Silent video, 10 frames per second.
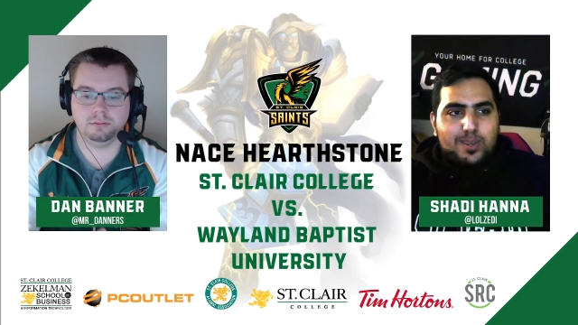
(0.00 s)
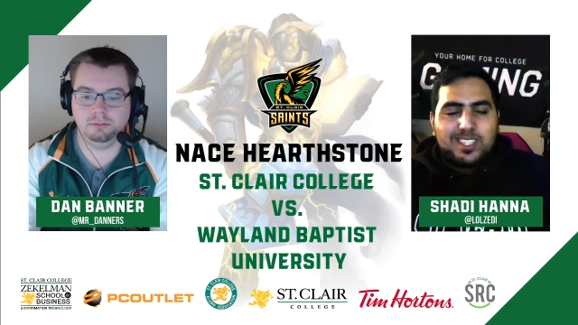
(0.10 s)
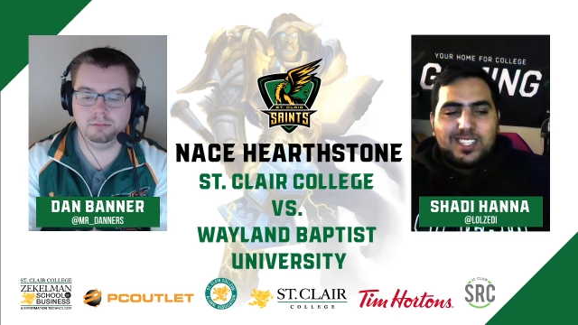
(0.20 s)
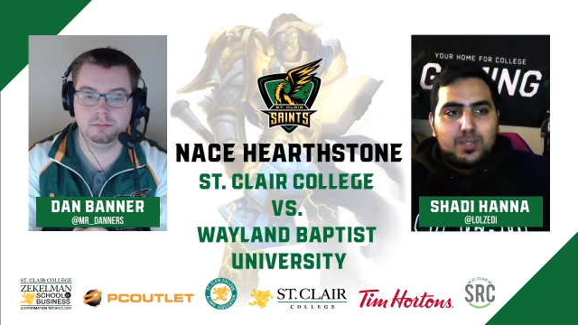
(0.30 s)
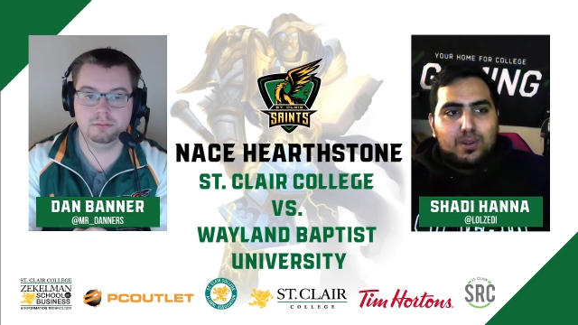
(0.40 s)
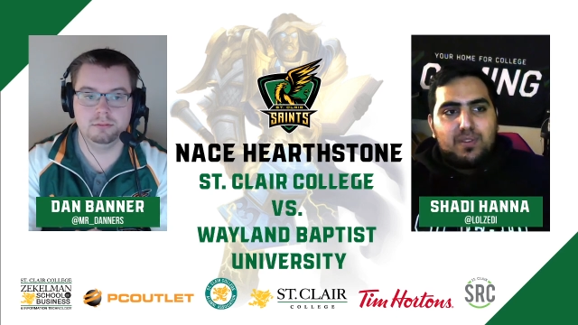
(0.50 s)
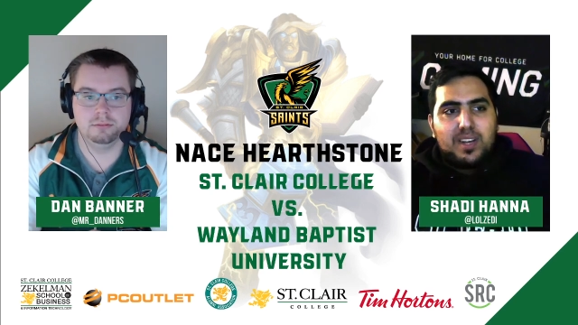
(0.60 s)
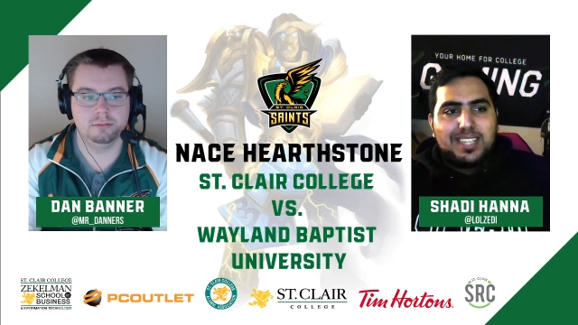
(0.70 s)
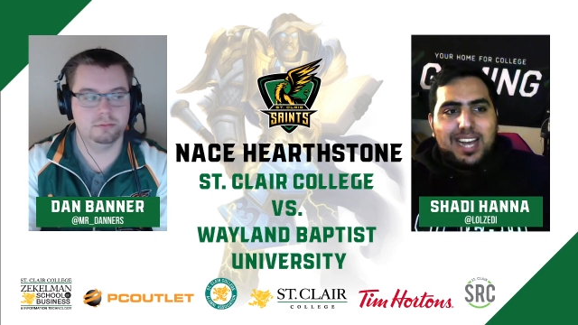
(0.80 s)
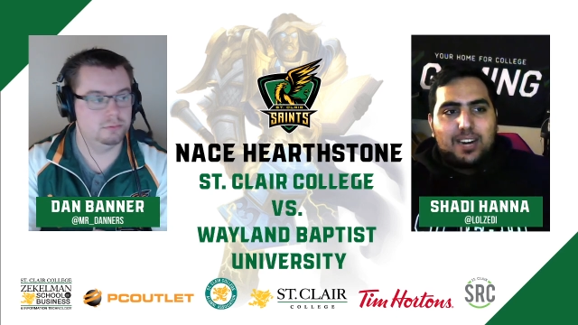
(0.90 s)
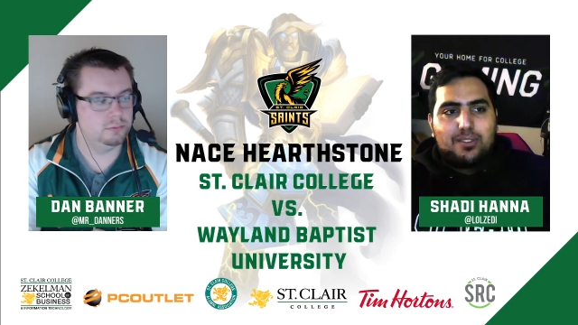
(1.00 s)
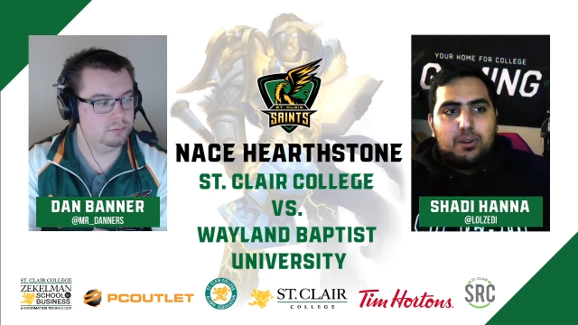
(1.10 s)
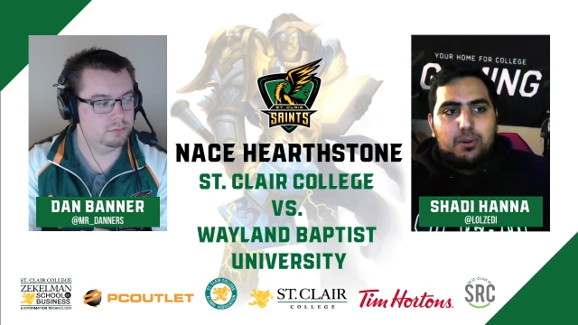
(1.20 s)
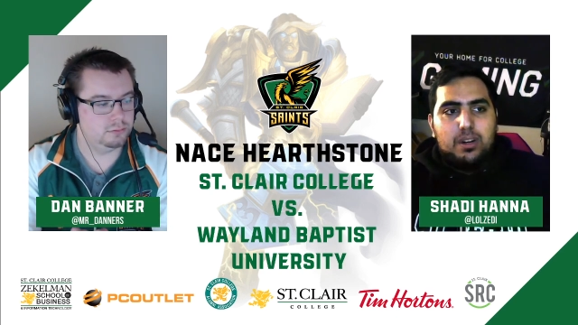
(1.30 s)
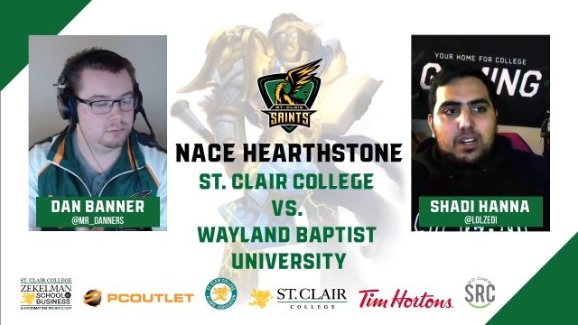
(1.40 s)
Speaker 1: Because that's what face
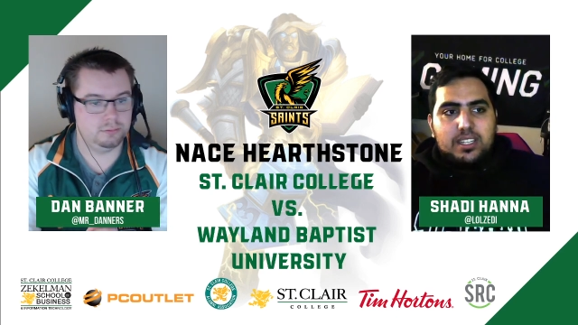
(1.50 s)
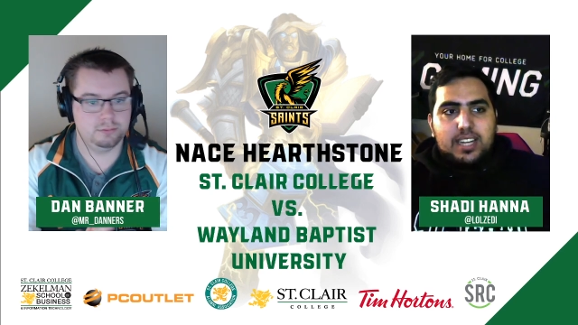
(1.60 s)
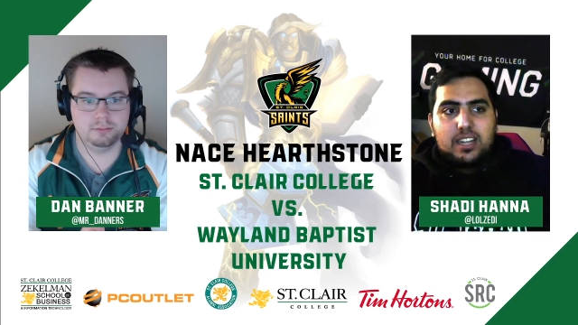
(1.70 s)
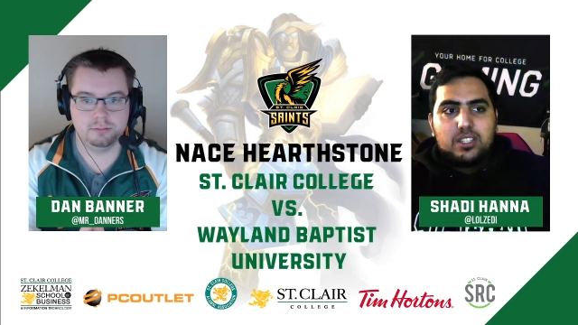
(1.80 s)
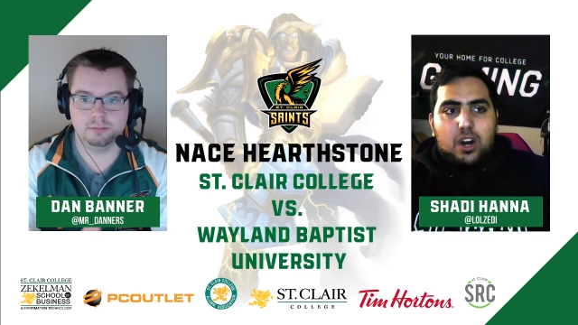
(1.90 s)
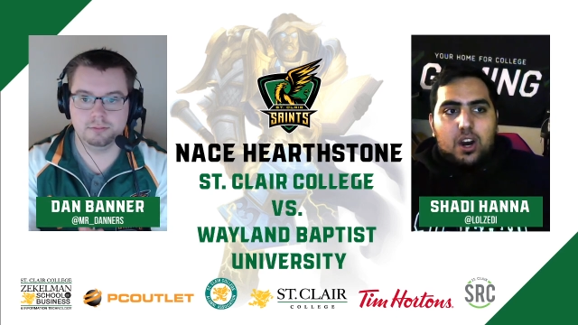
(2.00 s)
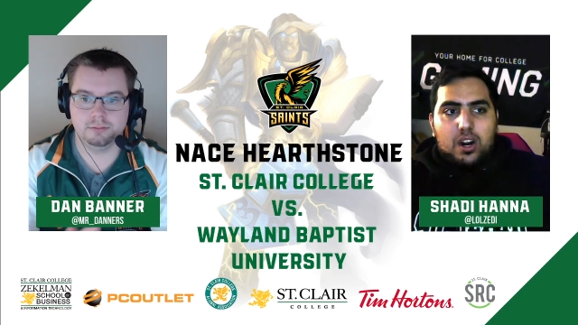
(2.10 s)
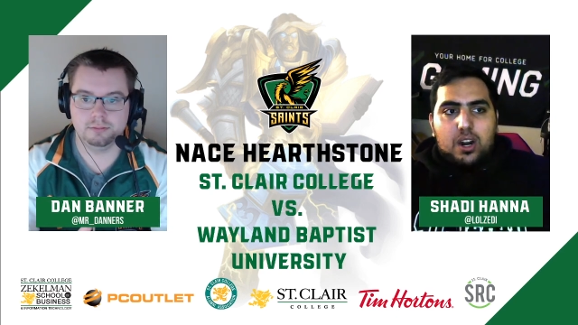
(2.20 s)
aggro decks are.